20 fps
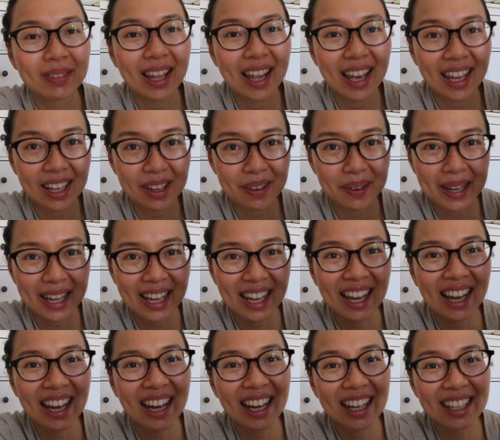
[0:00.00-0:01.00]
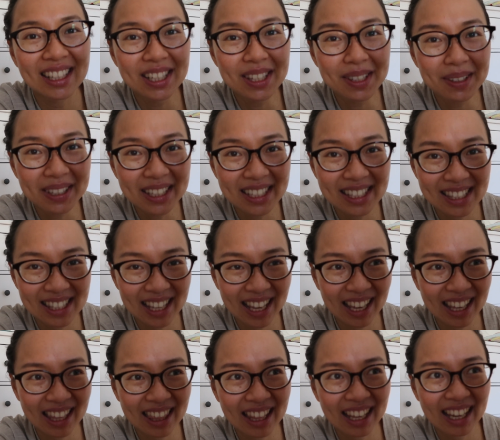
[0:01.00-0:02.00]
anyway, I just want to
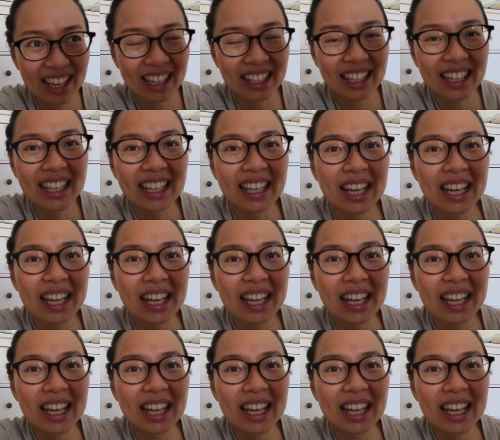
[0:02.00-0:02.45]
say that